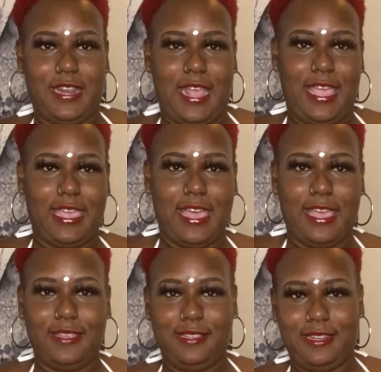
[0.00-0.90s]
I had
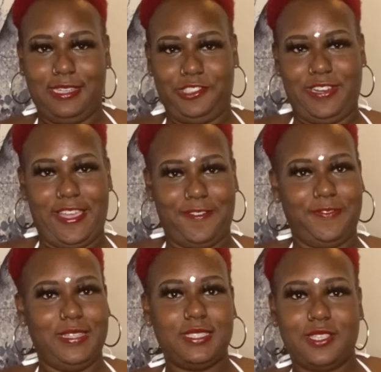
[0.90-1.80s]
got lingerie
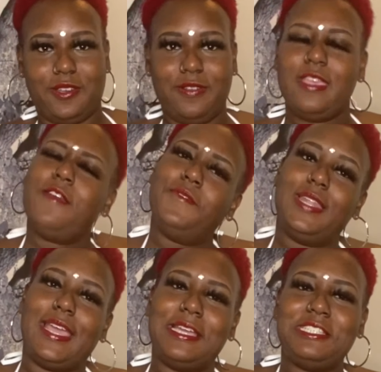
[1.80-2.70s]
outfit. So felt
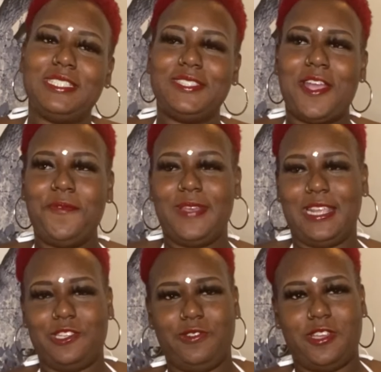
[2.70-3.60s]
like I should start with it,
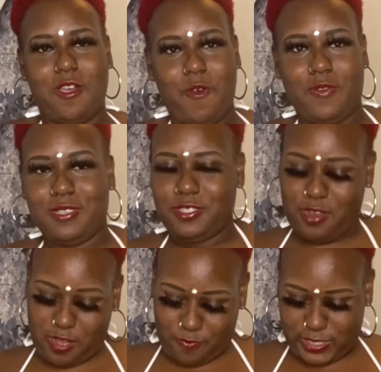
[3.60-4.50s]
you know.
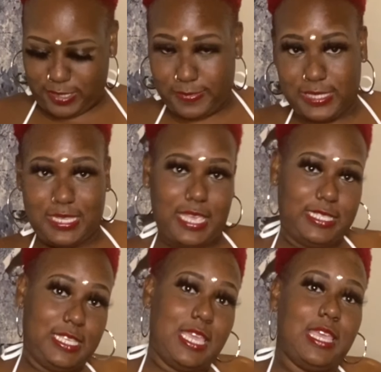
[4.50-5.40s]
Start off with something
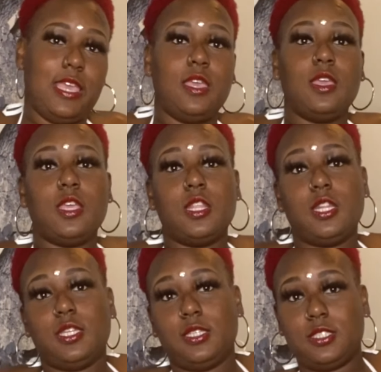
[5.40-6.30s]
sexy.
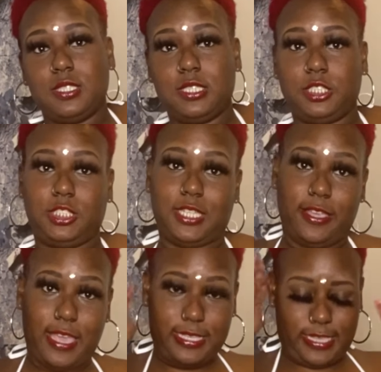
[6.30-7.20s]
Let's show
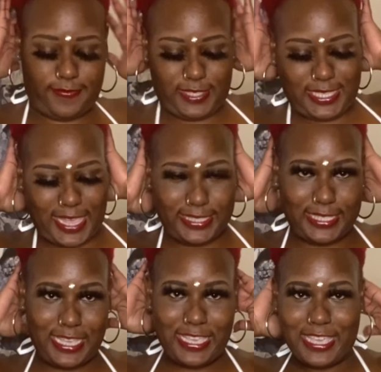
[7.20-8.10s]
y'all something sexy.